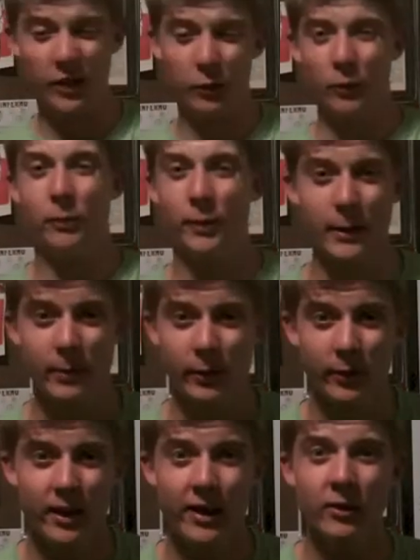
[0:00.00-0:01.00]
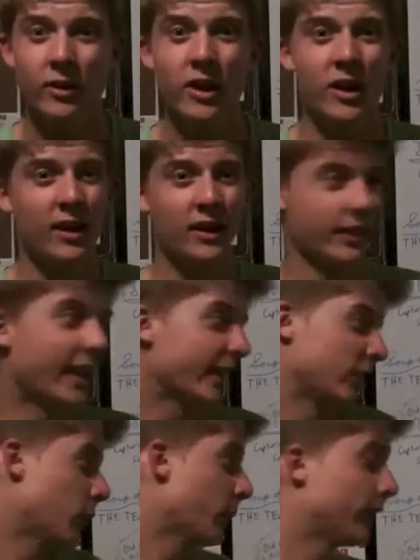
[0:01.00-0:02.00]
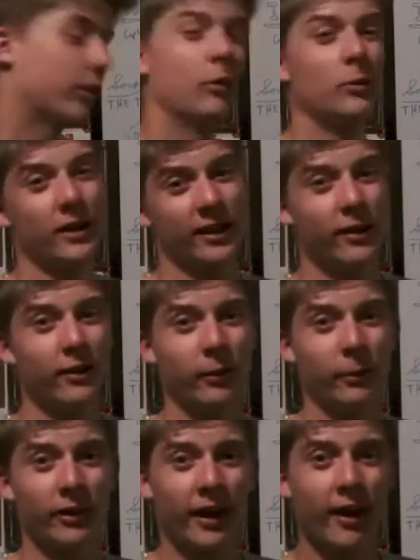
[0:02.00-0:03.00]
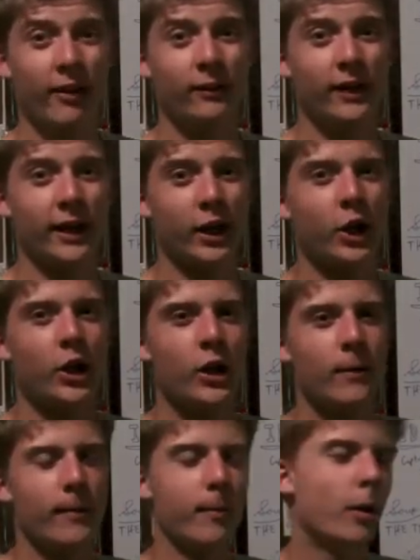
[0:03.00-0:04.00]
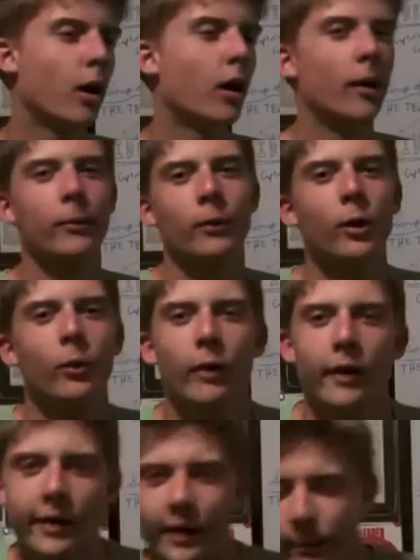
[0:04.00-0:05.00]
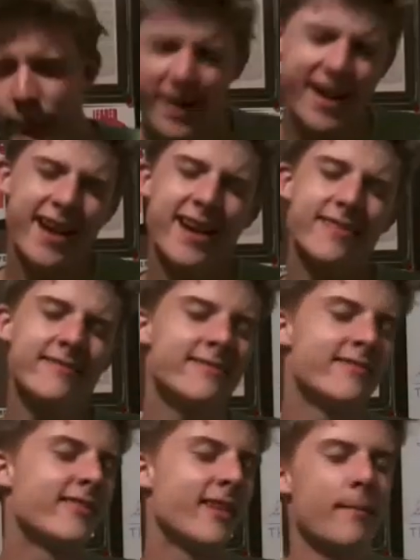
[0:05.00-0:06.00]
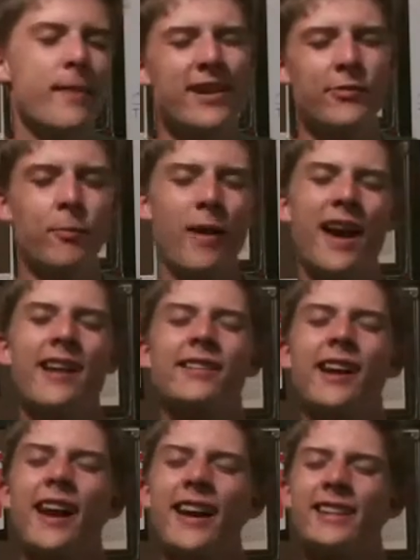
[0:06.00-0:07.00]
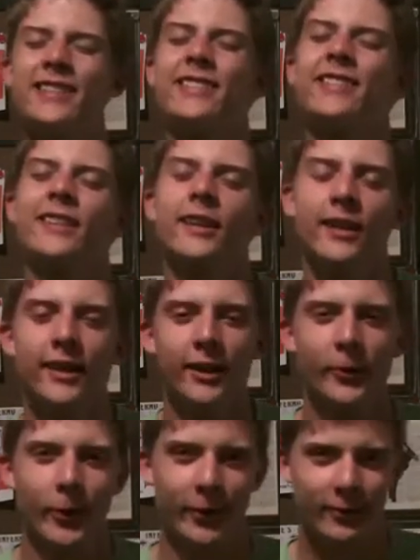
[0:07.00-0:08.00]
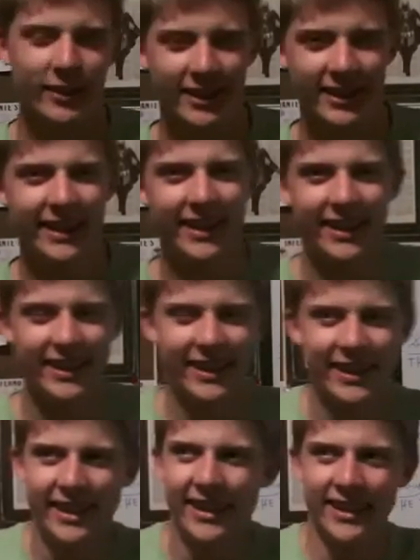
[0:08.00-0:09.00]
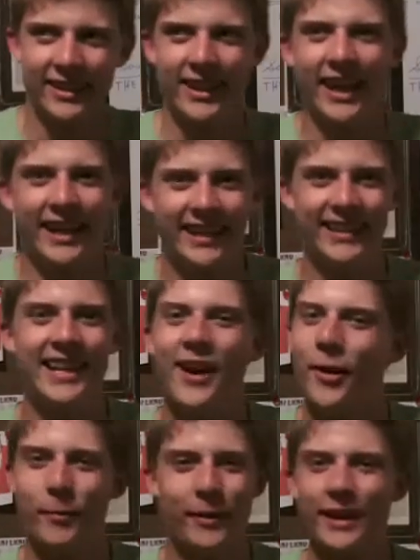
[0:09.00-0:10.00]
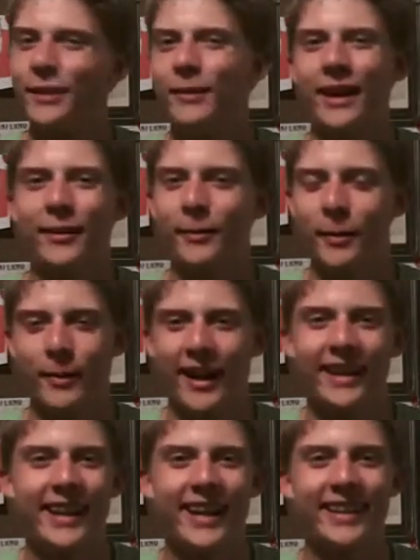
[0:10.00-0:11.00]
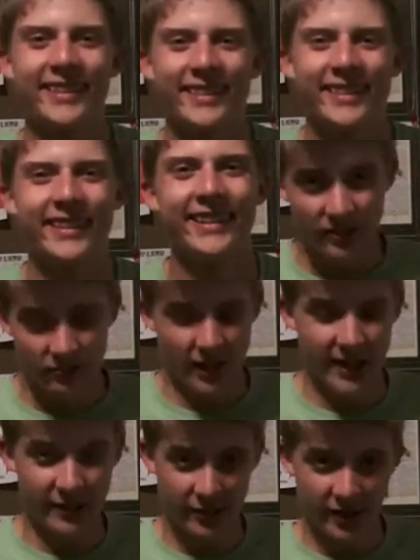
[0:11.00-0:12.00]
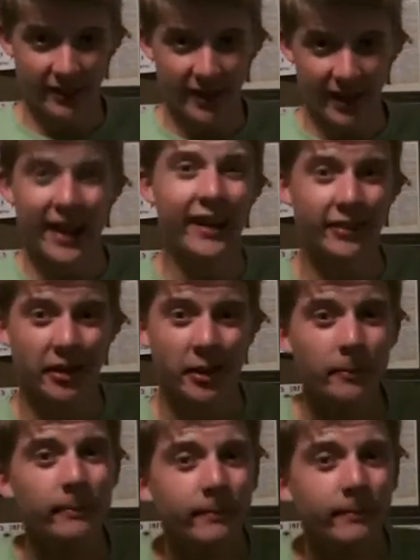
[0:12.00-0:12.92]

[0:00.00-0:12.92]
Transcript: with people around. Like, nobody's home right now, because I'm scared of, like, my mom walking in, Ben, make pancakes! When really, nobody makes me pancakes. Right after this guy hangs up,